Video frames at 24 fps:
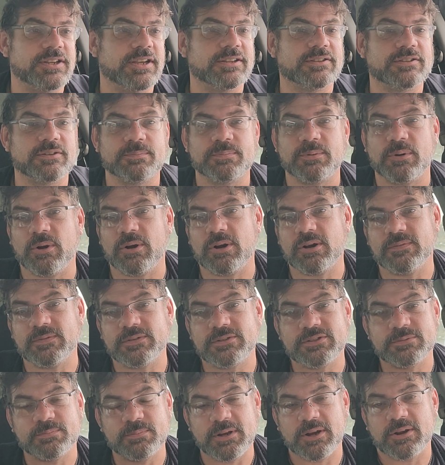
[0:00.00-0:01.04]
It's a part of the
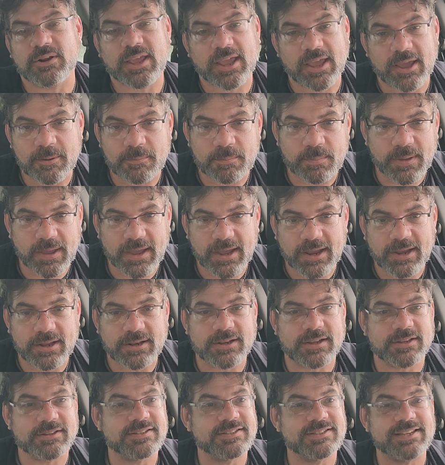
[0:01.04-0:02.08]
smear
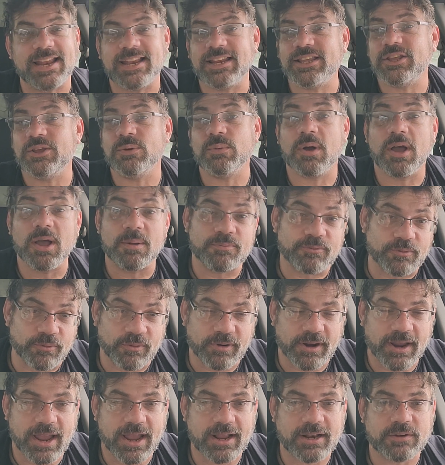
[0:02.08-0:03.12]
campaign, setting you up for
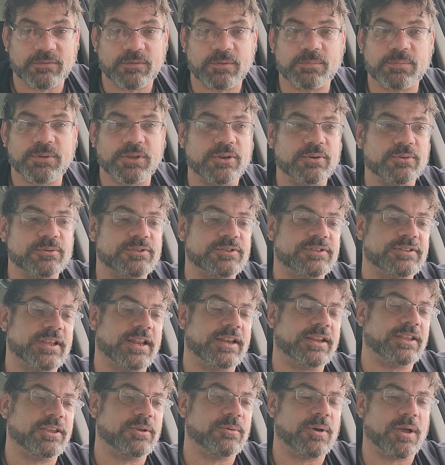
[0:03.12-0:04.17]
reactive abuse,
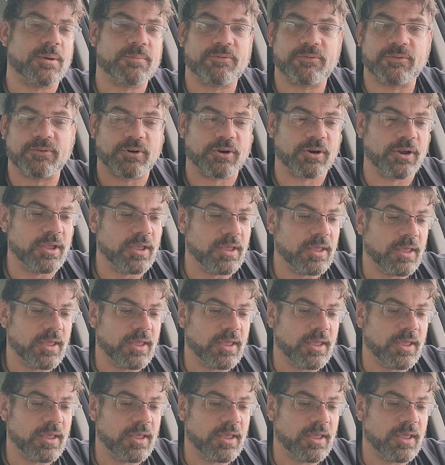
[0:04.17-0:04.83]
setting you up for